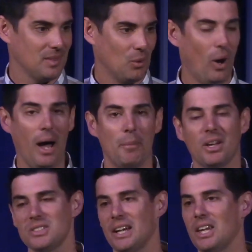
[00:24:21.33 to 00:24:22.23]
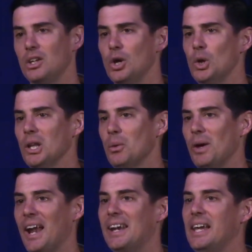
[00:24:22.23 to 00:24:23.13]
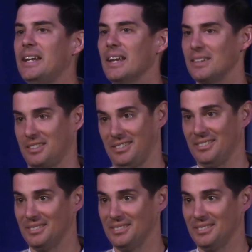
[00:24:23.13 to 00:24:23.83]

Why? Because I can Google it when I need it.